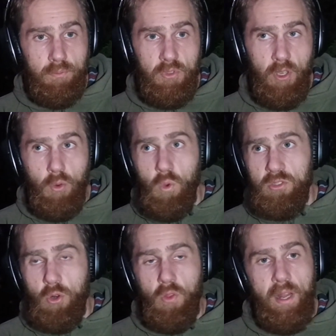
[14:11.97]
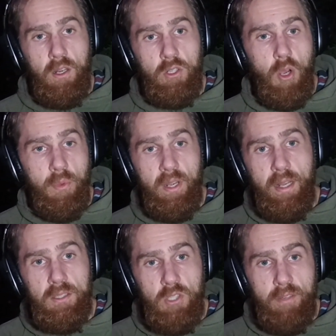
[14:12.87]
So it wasn't all that uncommon in
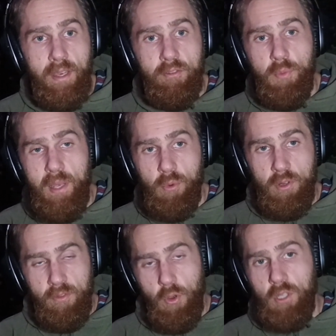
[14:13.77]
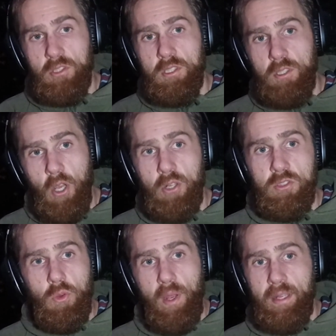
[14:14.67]
our survey for people to first
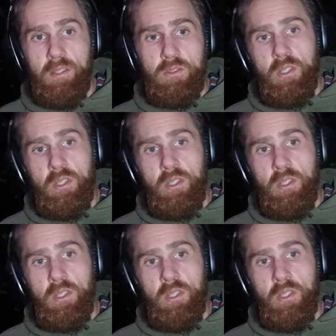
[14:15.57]
notice the weakness